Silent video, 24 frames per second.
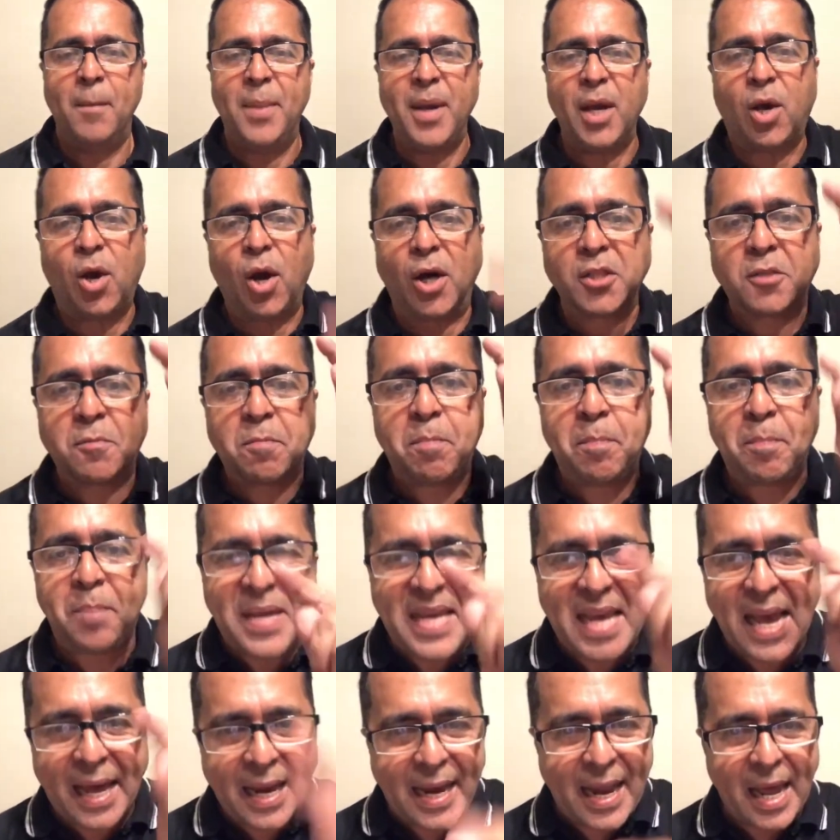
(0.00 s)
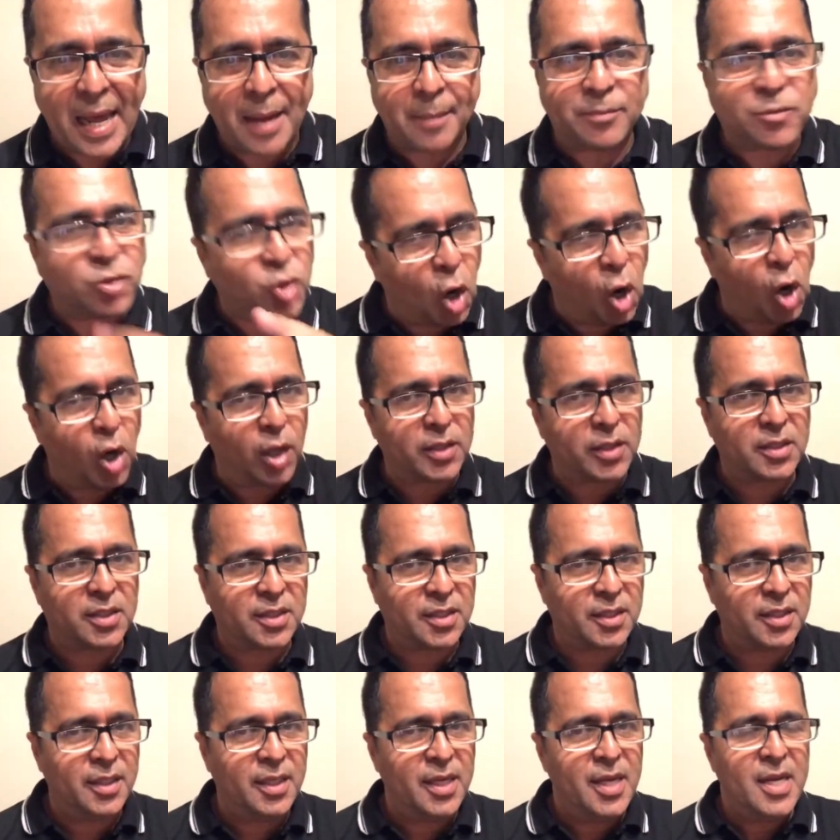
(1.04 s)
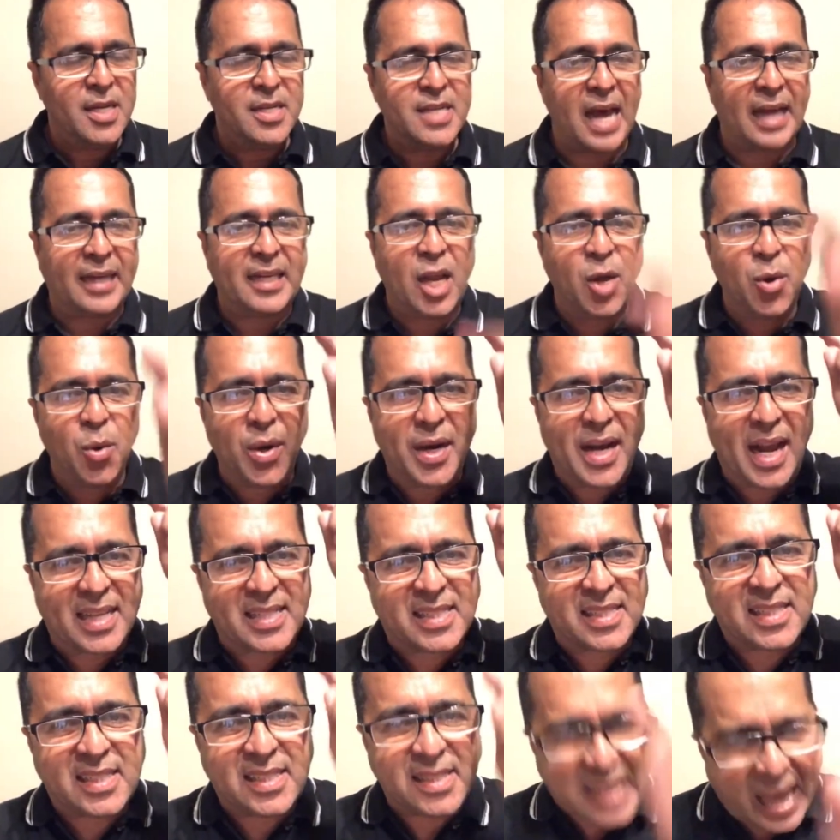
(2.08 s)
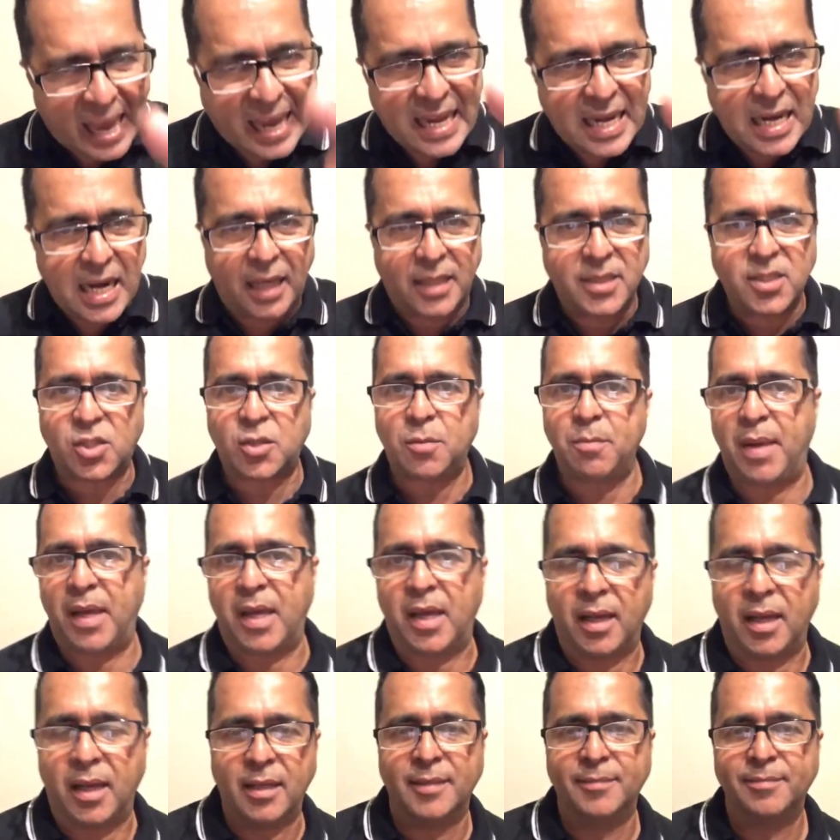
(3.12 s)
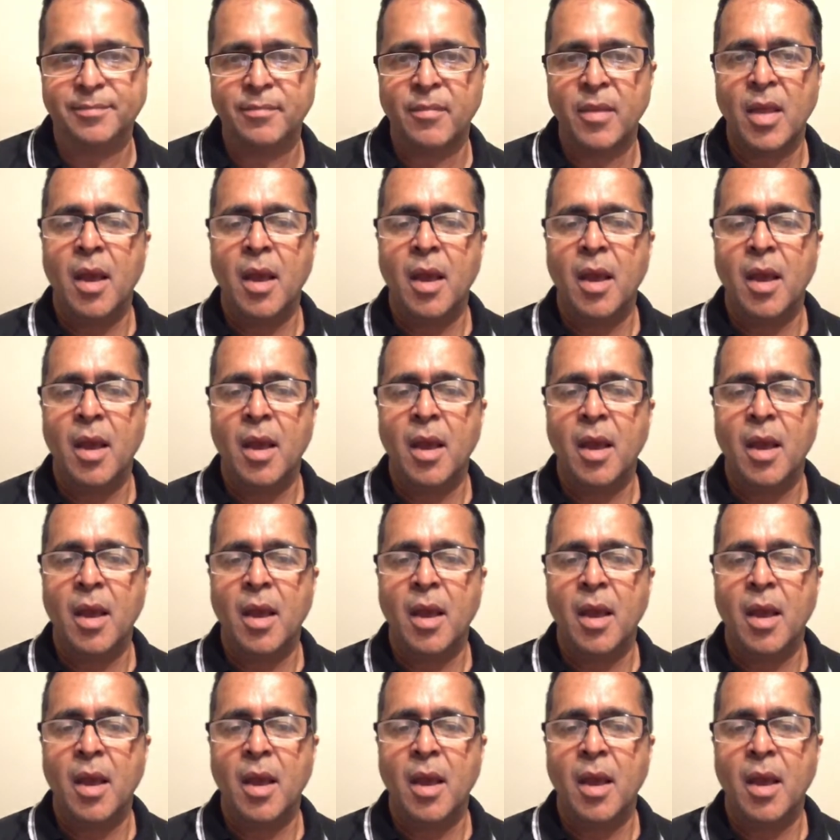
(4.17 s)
because PNM thought that they would have silenced me.